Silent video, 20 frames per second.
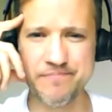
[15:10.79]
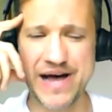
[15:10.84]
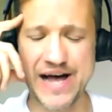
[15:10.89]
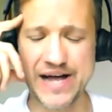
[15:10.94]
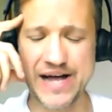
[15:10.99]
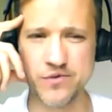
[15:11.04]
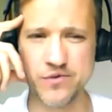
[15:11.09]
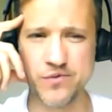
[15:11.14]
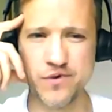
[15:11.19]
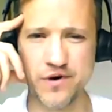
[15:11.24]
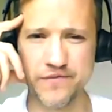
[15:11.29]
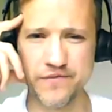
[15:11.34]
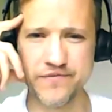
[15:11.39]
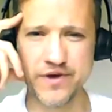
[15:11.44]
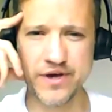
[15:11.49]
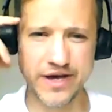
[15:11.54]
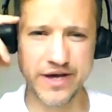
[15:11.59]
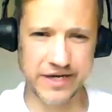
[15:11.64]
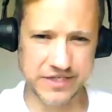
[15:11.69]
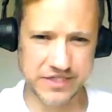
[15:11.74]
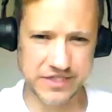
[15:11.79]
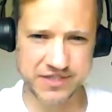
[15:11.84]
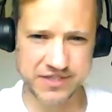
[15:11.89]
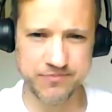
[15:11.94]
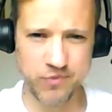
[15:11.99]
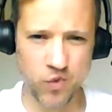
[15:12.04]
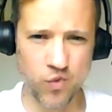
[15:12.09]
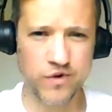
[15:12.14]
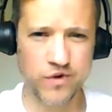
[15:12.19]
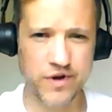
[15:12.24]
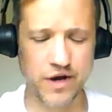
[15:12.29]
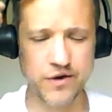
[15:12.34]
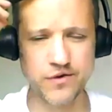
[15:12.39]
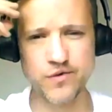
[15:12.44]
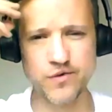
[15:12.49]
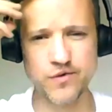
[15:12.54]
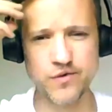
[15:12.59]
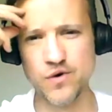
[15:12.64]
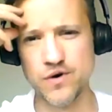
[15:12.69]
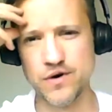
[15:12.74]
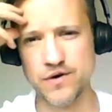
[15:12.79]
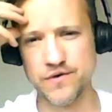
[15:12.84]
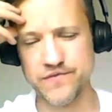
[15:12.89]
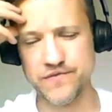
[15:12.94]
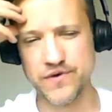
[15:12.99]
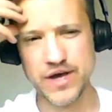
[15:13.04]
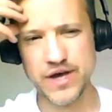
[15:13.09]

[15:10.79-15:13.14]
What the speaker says: panel of a small cohort